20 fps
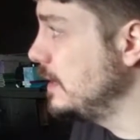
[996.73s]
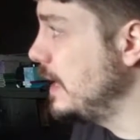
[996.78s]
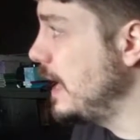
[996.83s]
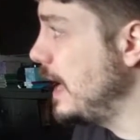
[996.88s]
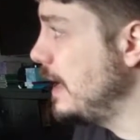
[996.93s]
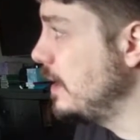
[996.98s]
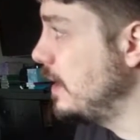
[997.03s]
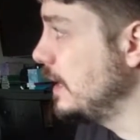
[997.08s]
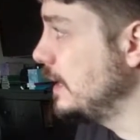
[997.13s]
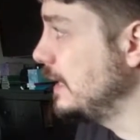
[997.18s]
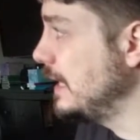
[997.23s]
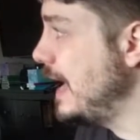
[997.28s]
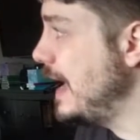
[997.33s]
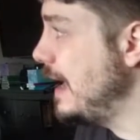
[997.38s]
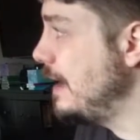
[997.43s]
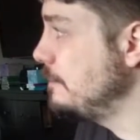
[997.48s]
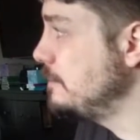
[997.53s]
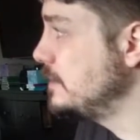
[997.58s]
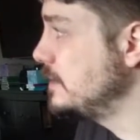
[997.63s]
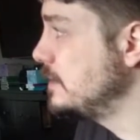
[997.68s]
Aeon
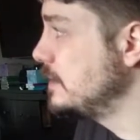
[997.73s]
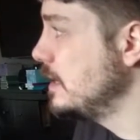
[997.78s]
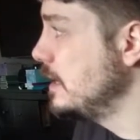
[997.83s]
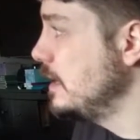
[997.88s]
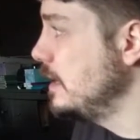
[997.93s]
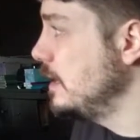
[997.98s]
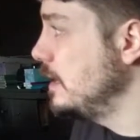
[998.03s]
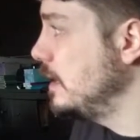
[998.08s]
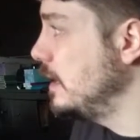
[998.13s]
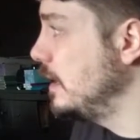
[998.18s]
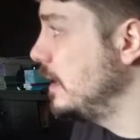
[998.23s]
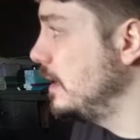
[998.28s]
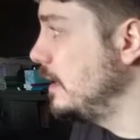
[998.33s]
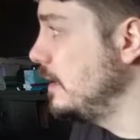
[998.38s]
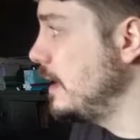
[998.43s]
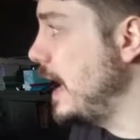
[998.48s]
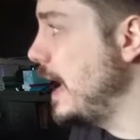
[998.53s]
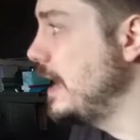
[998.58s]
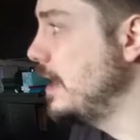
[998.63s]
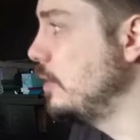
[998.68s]
Labs
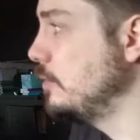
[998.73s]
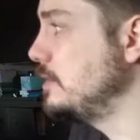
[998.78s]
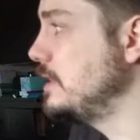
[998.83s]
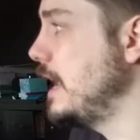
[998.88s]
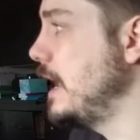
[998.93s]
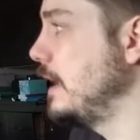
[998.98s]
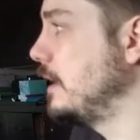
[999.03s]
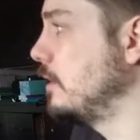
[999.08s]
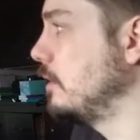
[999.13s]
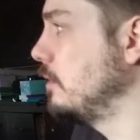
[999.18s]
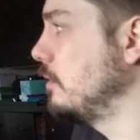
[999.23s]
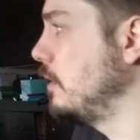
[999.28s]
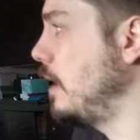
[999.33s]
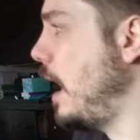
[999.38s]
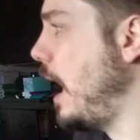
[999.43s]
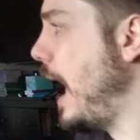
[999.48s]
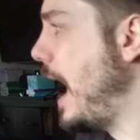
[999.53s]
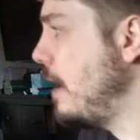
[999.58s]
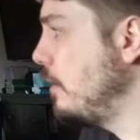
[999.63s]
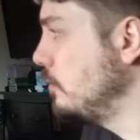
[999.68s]
AOTech or
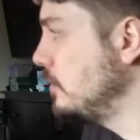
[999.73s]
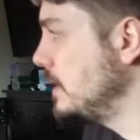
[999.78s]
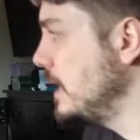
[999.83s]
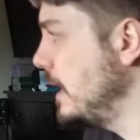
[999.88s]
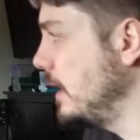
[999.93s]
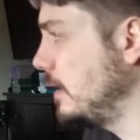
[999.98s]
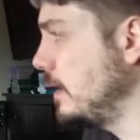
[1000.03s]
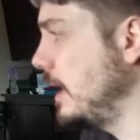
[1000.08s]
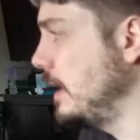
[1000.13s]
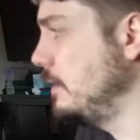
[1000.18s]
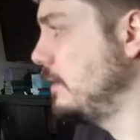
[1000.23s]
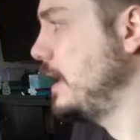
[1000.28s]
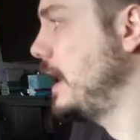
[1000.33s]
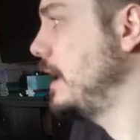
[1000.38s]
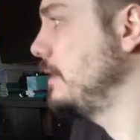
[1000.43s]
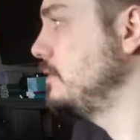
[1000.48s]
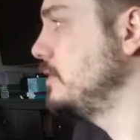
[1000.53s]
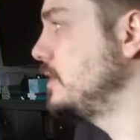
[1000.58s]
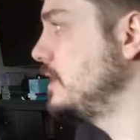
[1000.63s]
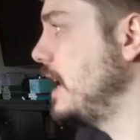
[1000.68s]
AOTech, I don't know
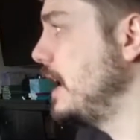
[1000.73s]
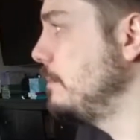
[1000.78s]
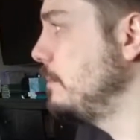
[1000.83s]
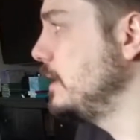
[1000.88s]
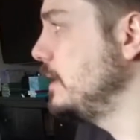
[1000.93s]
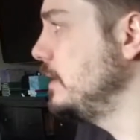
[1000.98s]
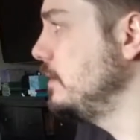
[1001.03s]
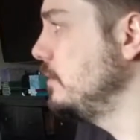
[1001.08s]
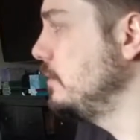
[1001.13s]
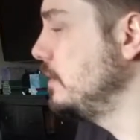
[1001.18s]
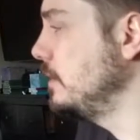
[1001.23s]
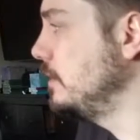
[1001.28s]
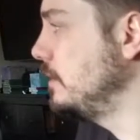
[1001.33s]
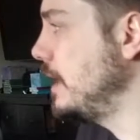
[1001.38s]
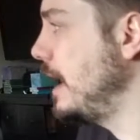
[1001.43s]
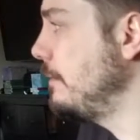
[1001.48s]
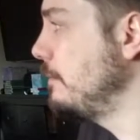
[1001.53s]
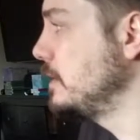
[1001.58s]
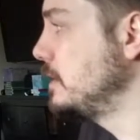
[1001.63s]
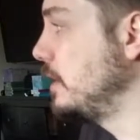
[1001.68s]
how you say it, but
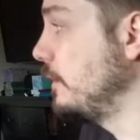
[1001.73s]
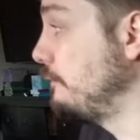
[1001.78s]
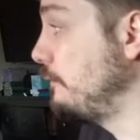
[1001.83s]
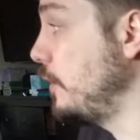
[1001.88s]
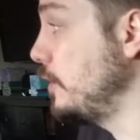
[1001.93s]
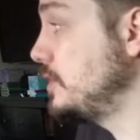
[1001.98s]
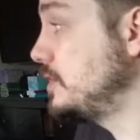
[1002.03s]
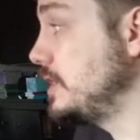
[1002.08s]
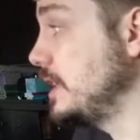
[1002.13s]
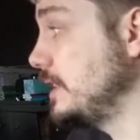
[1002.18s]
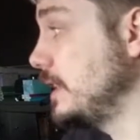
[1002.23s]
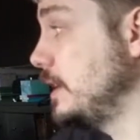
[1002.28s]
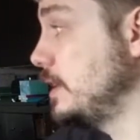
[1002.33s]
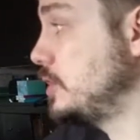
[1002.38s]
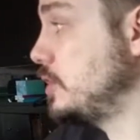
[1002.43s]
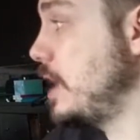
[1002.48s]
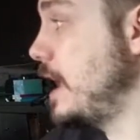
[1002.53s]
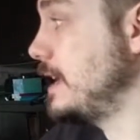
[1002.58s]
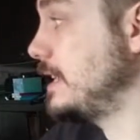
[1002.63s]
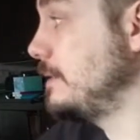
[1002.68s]
that was the first thing that
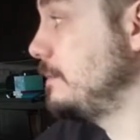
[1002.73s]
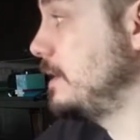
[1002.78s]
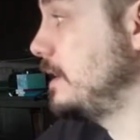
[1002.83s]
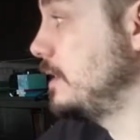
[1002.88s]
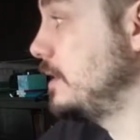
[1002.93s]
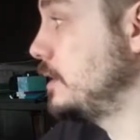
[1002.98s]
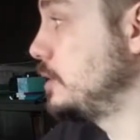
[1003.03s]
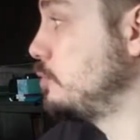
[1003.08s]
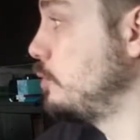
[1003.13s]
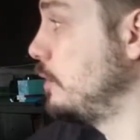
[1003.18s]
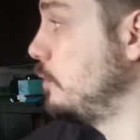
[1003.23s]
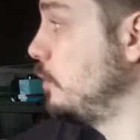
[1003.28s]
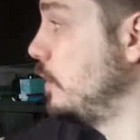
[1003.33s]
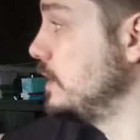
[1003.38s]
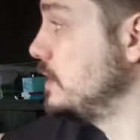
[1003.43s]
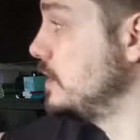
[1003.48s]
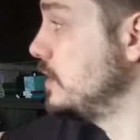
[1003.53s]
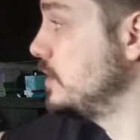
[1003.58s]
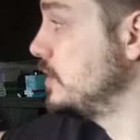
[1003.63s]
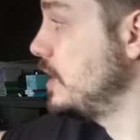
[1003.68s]
attracted me to this one,
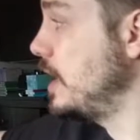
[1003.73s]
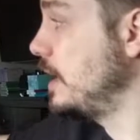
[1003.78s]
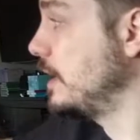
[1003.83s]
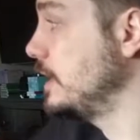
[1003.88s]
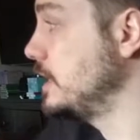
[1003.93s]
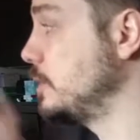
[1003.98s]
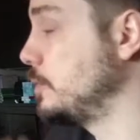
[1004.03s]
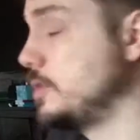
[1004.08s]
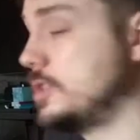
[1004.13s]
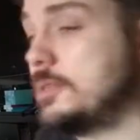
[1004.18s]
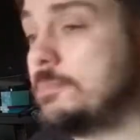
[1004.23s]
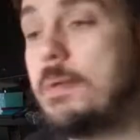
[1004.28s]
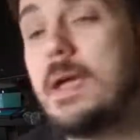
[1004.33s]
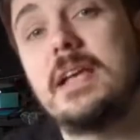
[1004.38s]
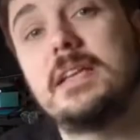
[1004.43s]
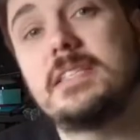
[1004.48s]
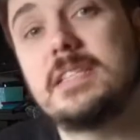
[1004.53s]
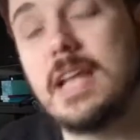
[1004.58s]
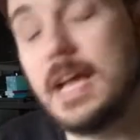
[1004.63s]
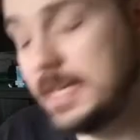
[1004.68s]
was the sockets were
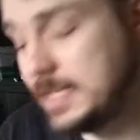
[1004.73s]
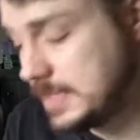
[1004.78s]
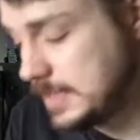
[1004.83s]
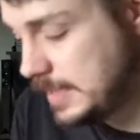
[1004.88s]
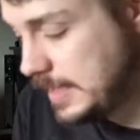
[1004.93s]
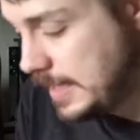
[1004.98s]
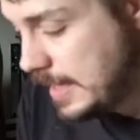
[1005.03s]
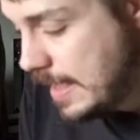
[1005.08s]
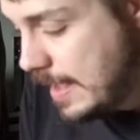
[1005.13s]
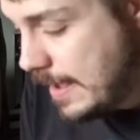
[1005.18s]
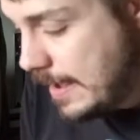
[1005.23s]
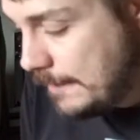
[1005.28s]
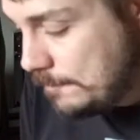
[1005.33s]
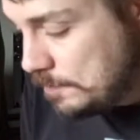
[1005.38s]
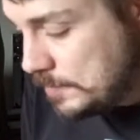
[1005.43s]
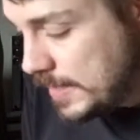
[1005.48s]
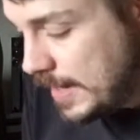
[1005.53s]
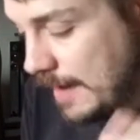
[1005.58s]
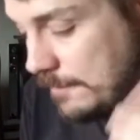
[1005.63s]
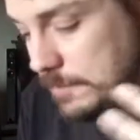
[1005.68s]
spaced nicely,
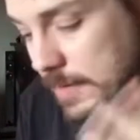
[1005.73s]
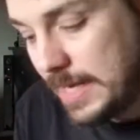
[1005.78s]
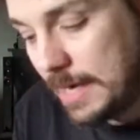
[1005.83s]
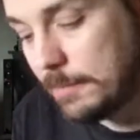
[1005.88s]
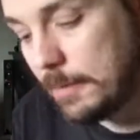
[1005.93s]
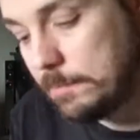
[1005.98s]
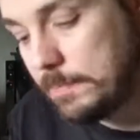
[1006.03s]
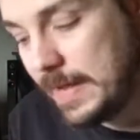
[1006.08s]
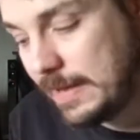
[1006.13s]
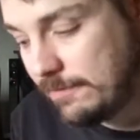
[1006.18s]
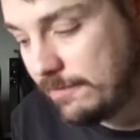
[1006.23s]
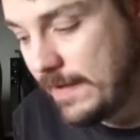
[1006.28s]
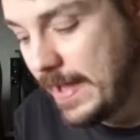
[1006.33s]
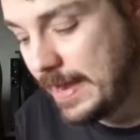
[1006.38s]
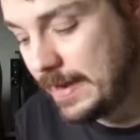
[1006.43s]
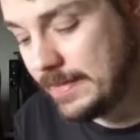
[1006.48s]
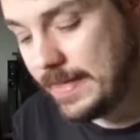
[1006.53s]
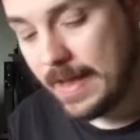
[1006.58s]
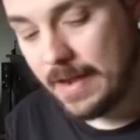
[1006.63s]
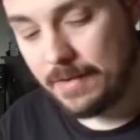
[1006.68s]
and I've become a big
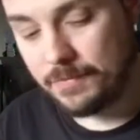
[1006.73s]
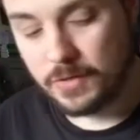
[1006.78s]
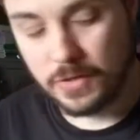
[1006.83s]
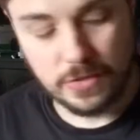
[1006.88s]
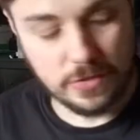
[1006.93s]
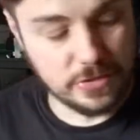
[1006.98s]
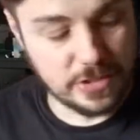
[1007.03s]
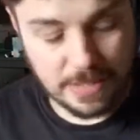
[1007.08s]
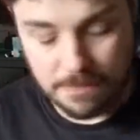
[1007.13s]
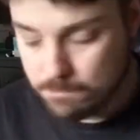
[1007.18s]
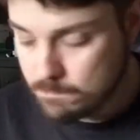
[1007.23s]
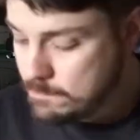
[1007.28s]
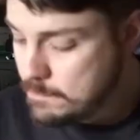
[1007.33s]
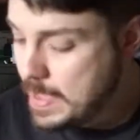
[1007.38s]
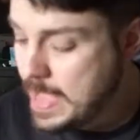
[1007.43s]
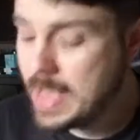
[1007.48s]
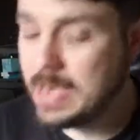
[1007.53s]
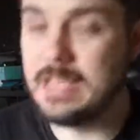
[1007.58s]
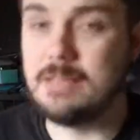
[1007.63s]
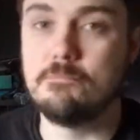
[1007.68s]
fan of that after using
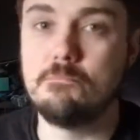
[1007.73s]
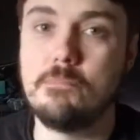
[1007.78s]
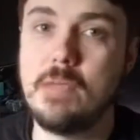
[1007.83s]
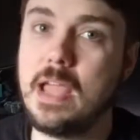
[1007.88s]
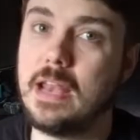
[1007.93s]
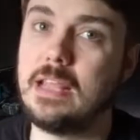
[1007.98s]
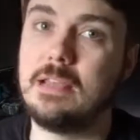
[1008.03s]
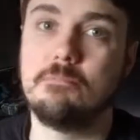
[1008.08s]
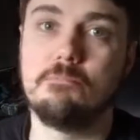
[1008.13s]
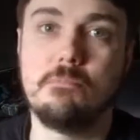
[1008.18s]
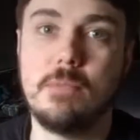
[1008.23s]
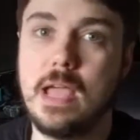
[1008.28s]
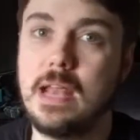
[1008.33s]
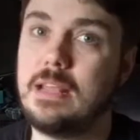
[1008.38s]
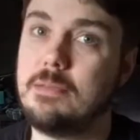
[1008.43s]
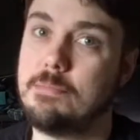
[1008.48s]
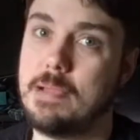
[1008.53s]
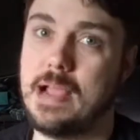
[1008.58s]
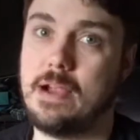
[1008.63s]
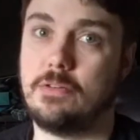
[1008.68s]

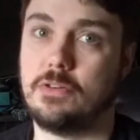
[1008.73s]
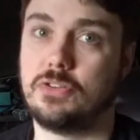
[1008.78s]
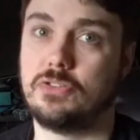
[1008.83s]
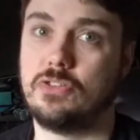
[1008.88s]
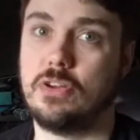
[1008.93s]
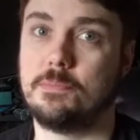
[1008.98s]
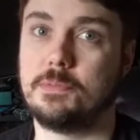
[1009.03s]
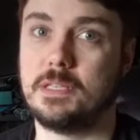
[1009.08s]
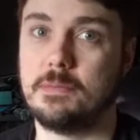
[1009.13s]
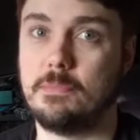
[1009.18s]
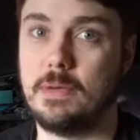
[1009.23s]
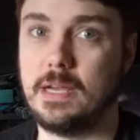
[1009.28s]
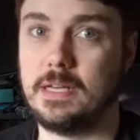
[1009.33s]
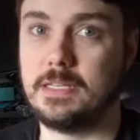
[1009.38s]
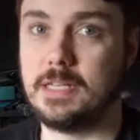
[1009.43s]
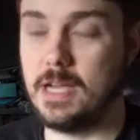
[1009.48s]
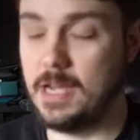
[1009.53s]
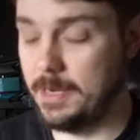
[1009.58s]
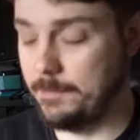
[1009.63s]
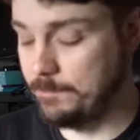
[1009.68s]
many power strips in my
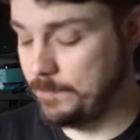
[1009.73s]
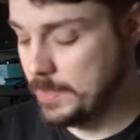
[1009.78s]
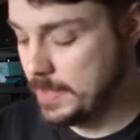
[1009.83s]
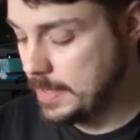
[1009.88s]
time.